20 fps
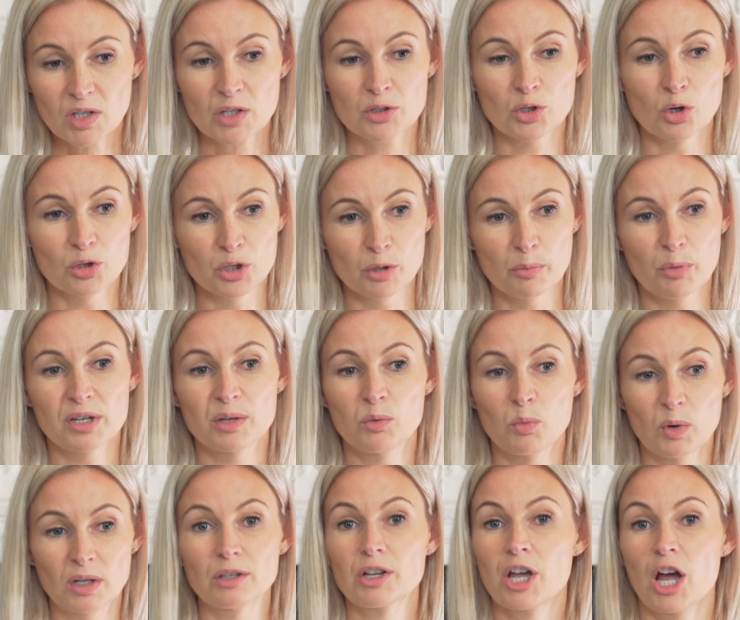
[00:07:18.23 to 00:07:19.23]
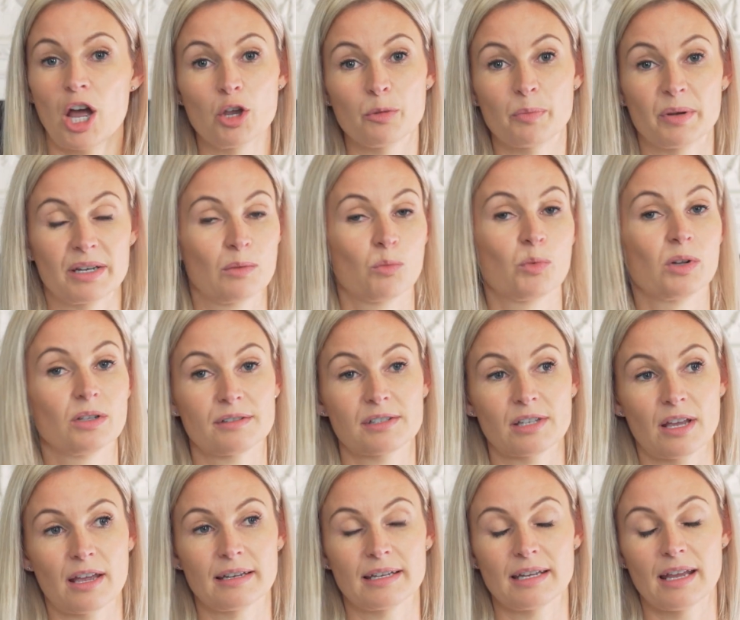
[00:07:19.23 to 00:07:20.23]
Your body will cope, and it will
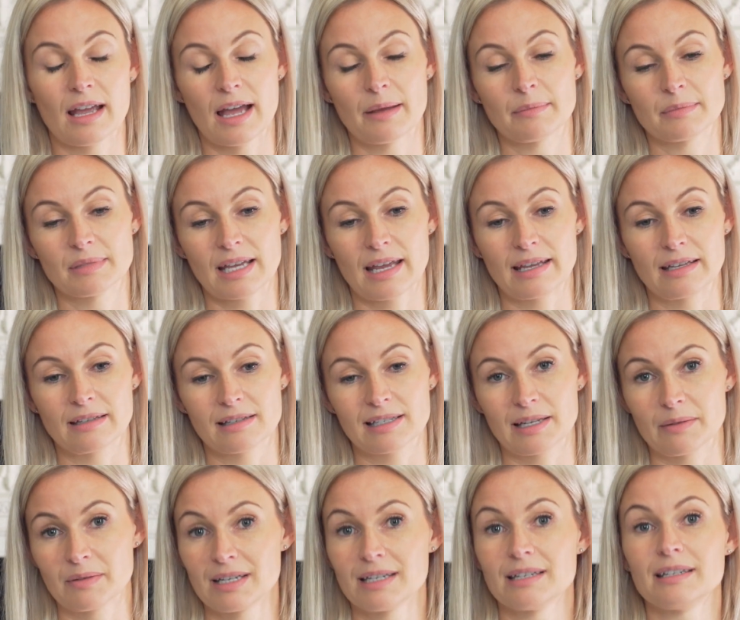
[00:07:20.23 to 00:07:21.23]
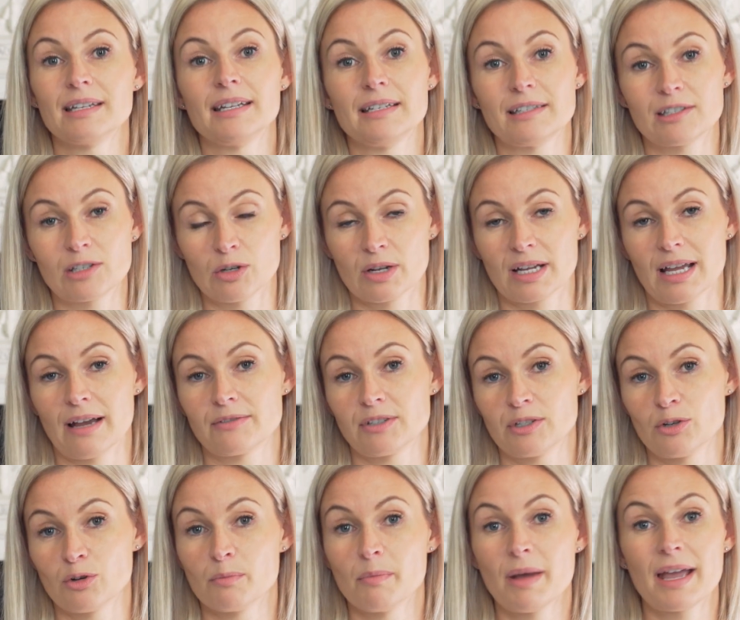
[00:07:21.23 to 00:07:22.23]
certainly take the sleep that it needs to look after
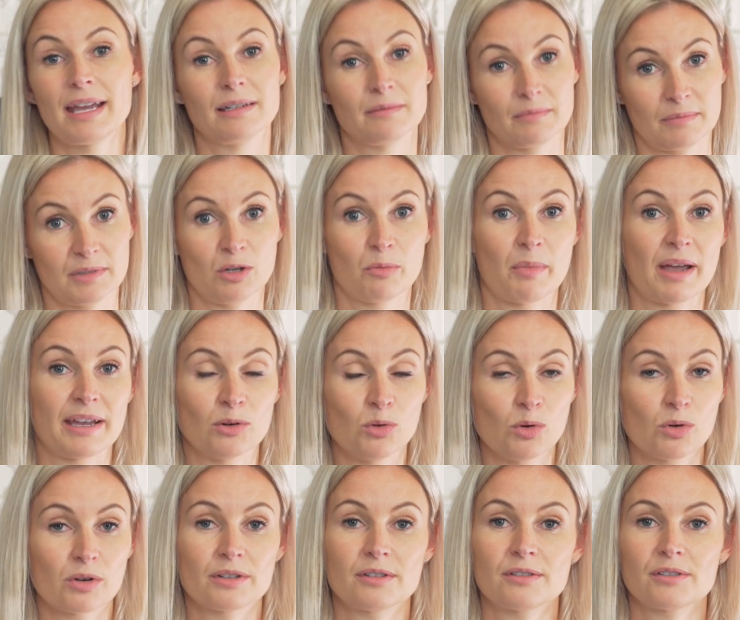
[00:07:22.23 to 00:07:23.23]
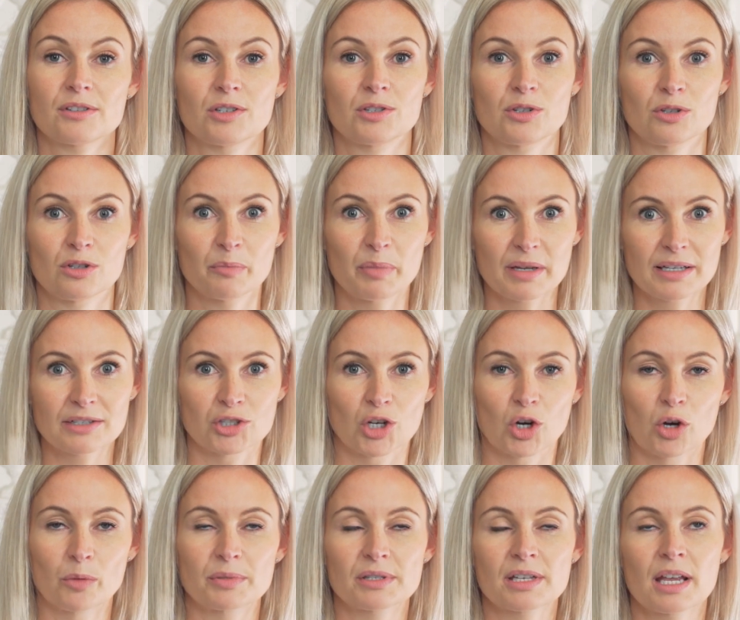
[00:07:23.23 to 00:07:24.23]
your main organs and do the big
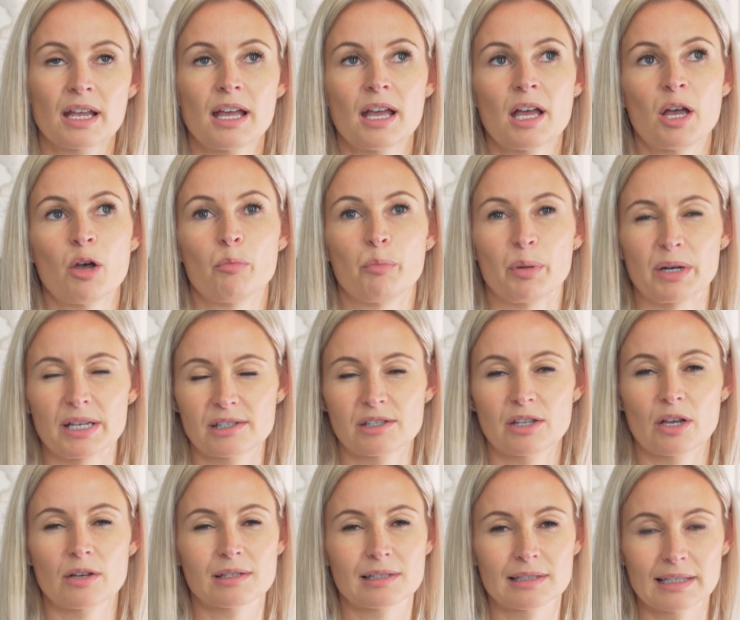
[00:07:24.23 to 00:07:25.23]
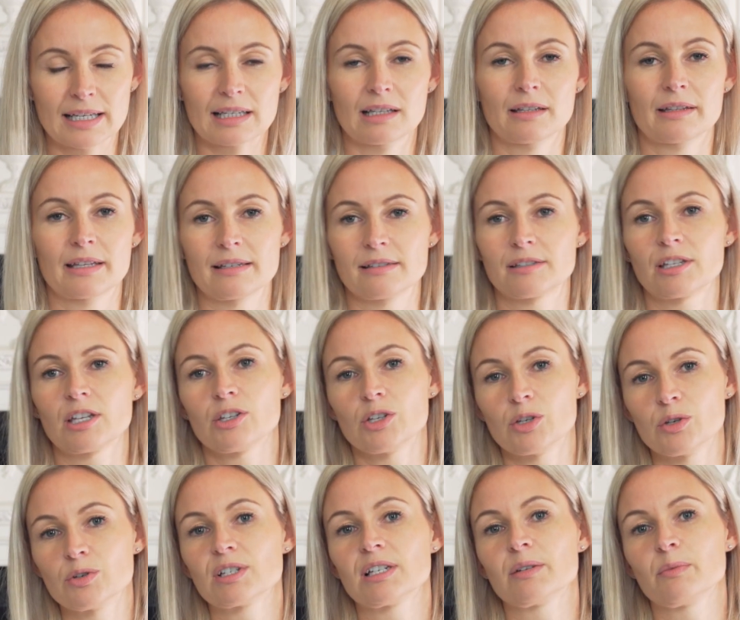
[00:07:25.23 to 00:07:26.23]
jobs. But it's those little things that
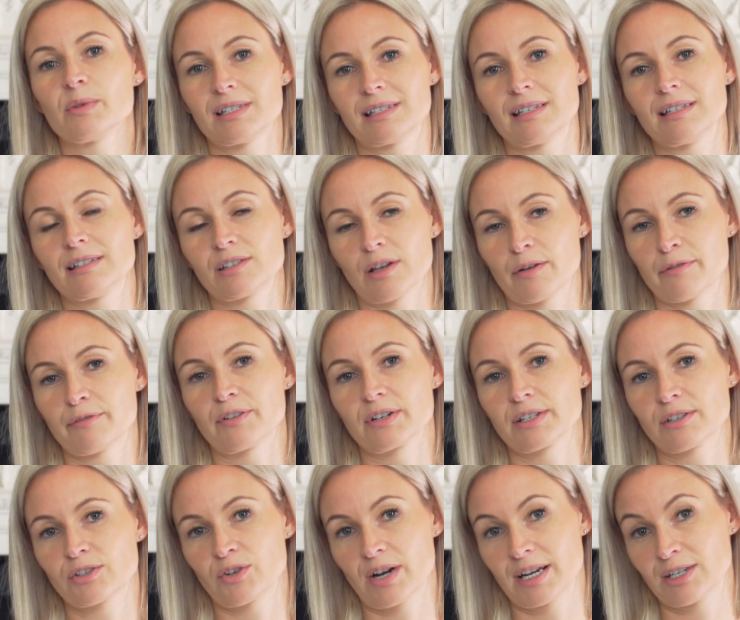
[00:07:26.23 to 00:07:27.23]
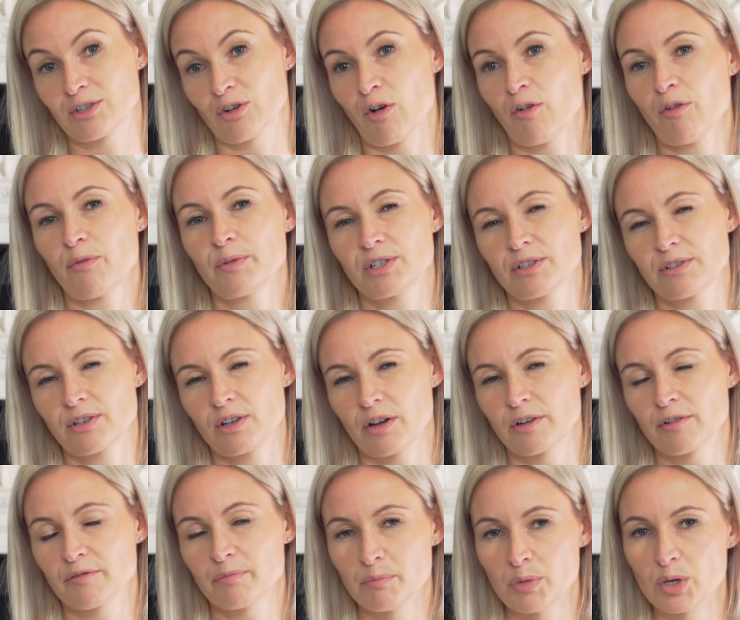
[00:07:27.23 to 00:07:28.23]
usually we see suffering straight off, which is
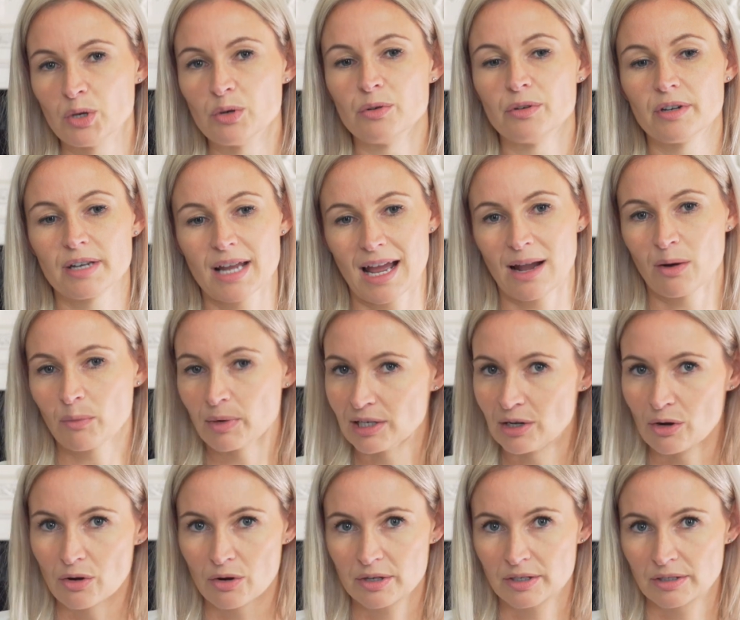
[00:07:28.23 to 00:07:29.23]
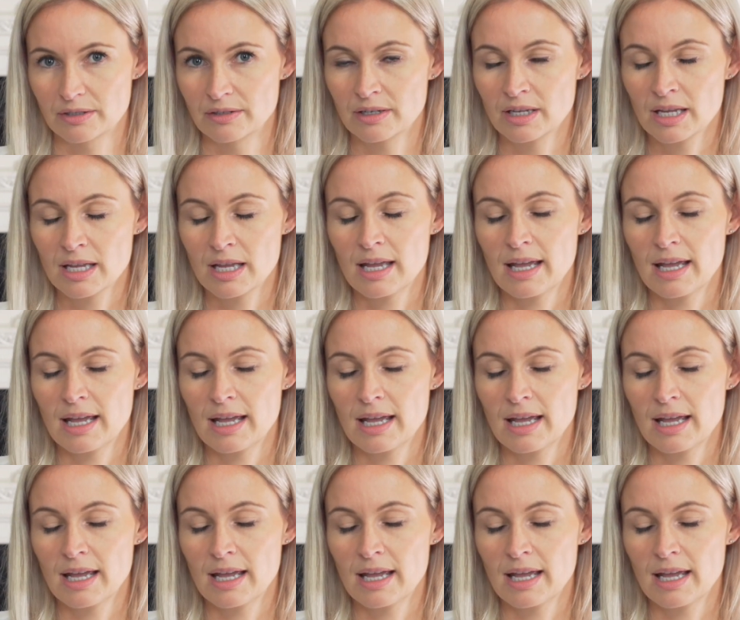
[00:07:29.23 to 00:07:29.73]
kind of mood and how we look and